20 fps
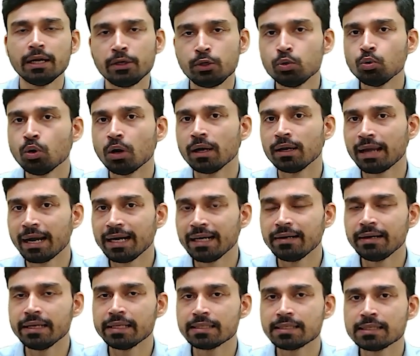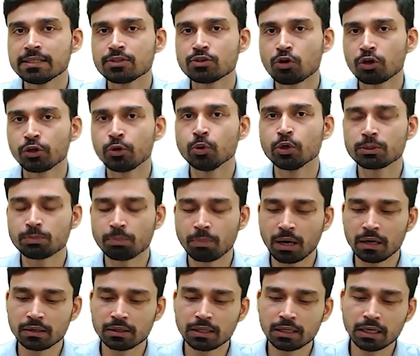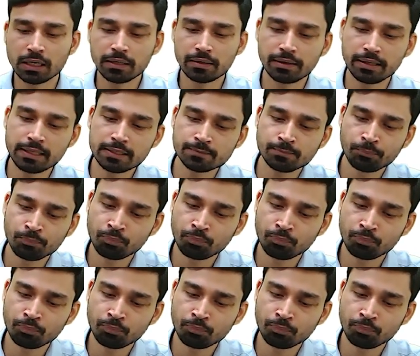two allied nations or US partner countries.